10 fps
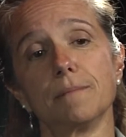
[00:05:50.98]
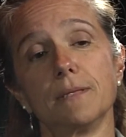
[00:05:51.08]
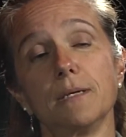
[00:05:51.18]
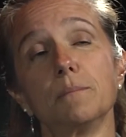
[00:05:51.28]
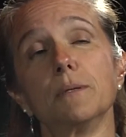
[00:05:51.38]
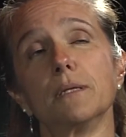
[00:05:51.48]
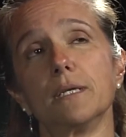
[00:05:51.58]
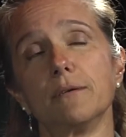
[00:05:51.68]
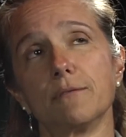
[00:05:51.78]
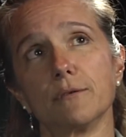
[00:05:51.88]
the
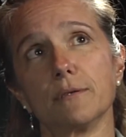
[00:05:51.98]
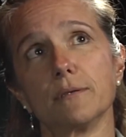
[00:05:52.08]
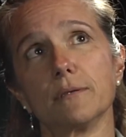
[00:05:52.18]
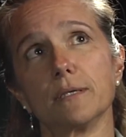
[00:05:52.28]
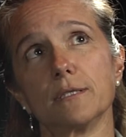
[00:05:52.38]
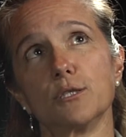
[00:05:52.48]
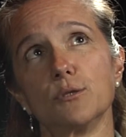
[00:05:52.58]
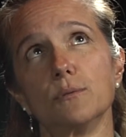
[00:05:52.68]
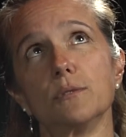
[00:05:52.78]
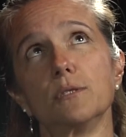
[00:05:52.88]
ability for a
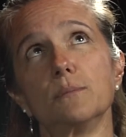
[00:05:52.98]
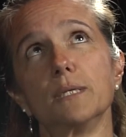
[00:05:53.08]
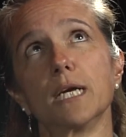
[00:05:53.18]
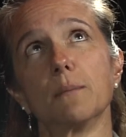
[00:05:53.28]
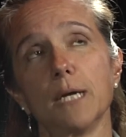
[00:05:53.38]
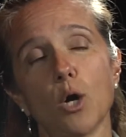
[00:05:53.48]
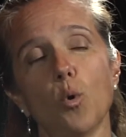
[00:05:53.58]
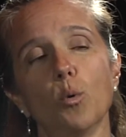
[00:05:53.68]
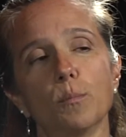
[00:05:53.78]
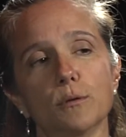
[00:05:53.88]
student to become a
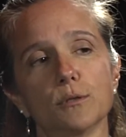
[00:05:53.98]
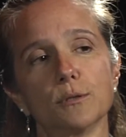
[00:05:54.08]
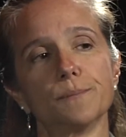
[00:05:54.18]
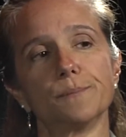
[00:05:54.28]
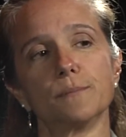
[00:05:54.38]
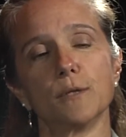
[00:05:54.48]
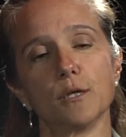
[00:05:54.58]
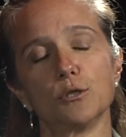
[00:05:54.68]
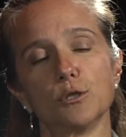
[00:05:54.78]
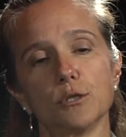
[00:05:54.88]
whole person,
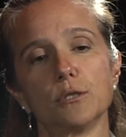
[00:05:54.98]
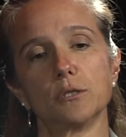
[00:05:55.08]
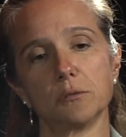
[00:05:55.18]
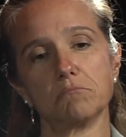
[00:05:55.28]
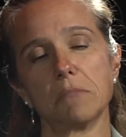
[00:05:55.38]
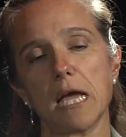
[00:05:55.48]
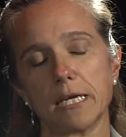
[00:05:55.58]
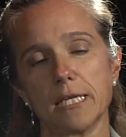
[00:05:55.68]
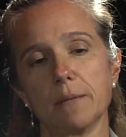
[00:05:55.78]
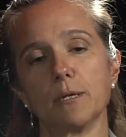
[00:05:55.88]
not just
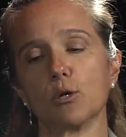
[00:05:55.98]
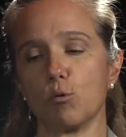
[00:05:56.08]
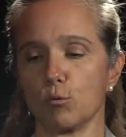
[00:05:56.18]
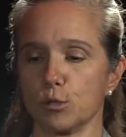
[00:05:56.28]
academic or